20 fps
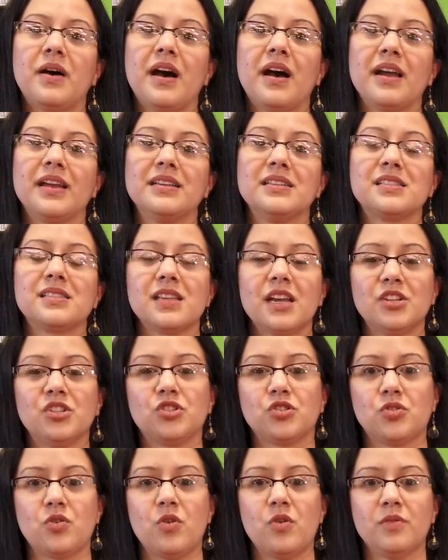by
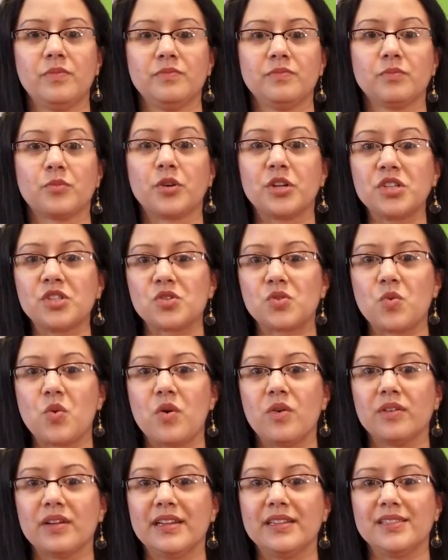Central
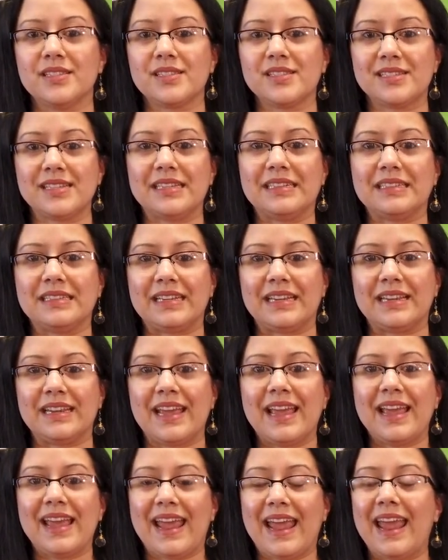Preschool instilling,